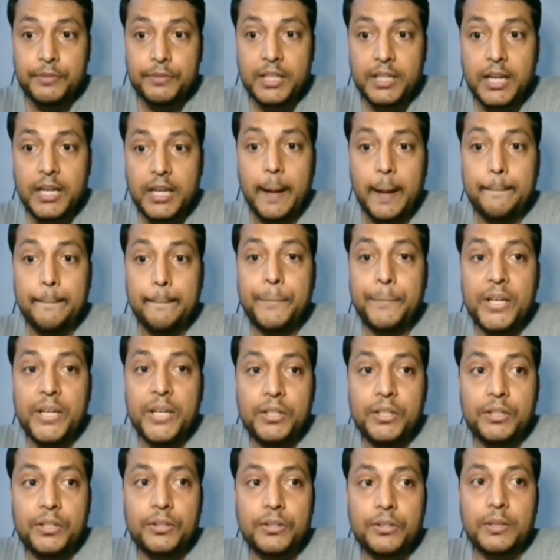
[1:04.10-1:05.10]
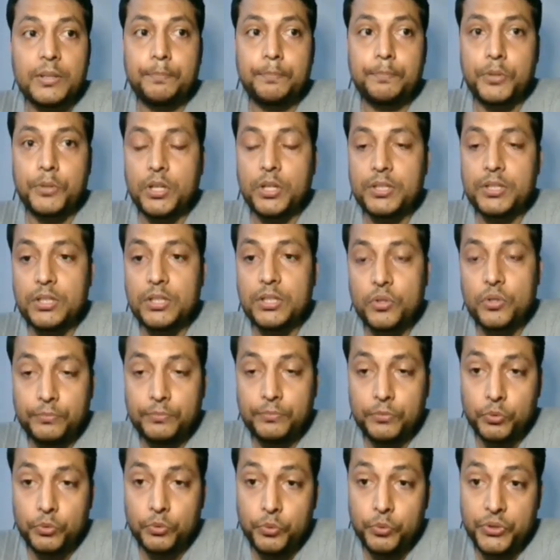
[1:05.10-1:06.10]
compare the process of
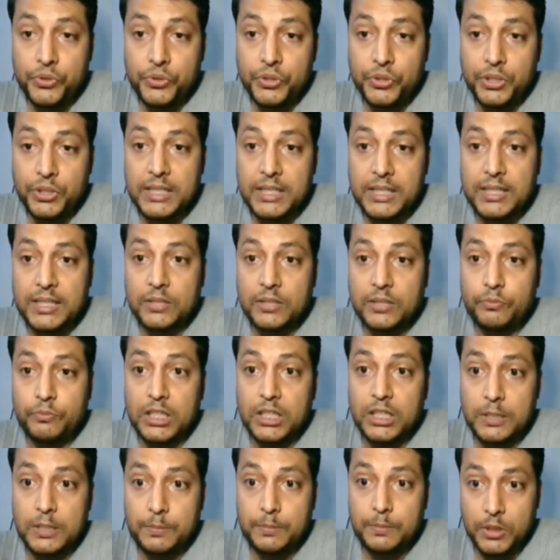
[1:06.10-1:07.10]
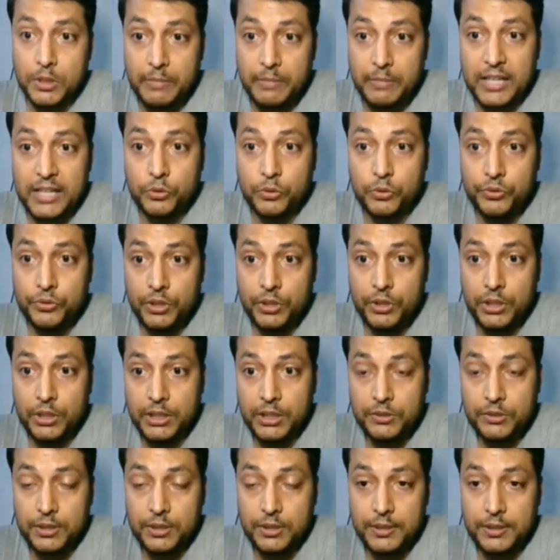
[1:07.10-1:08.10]
oogenesis with
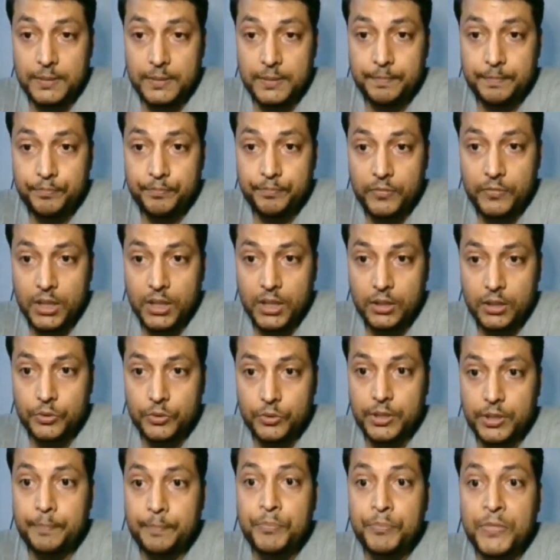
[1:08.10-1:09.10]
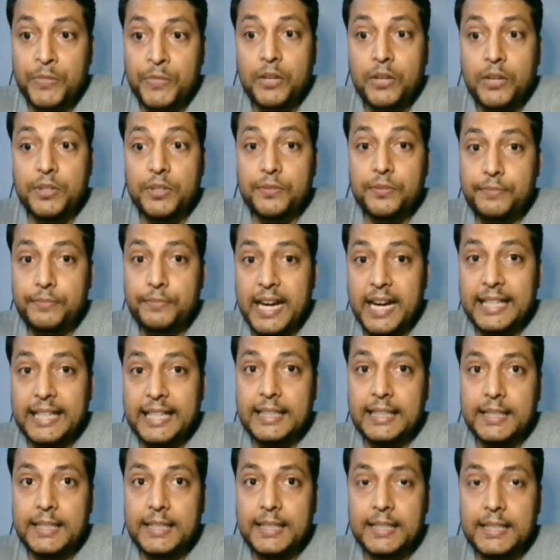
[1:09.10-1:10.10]
spermatogenesis, okay, we
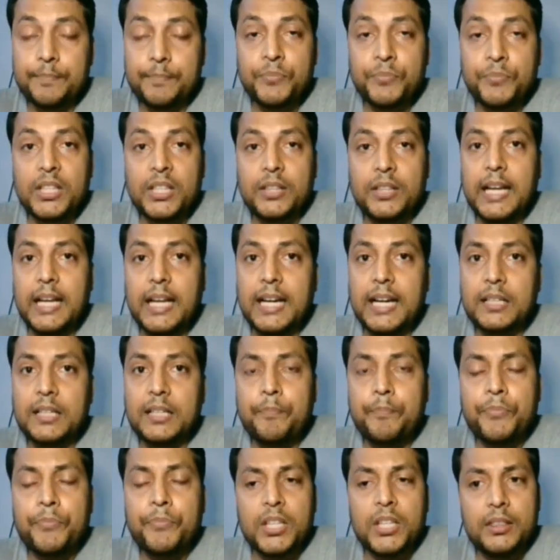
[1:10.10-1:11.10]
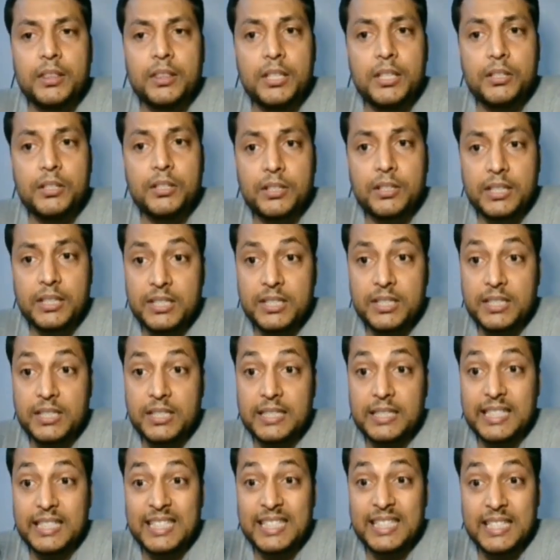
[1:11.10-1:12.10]
find that there is
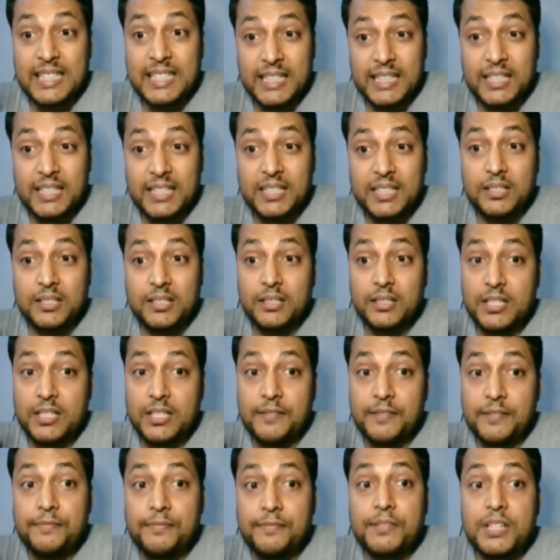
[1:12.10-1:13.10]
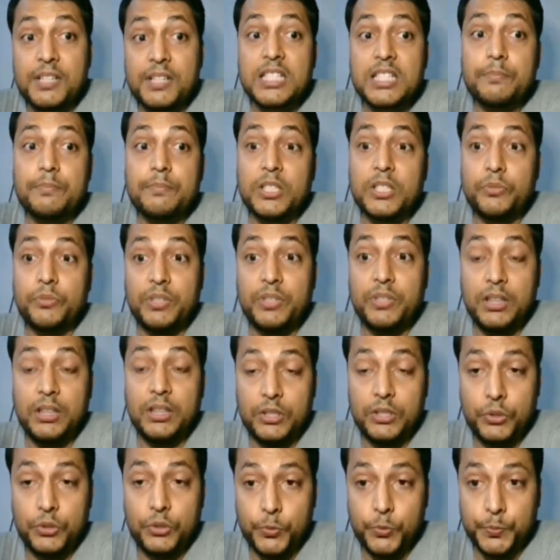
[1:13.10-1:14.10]
distinct difference between the
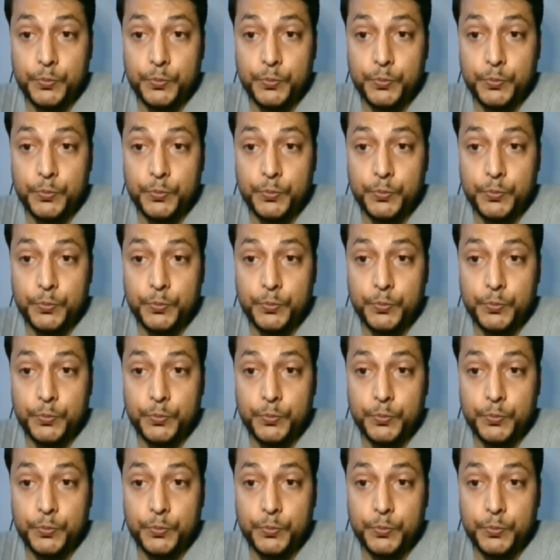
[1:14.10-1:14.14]
two.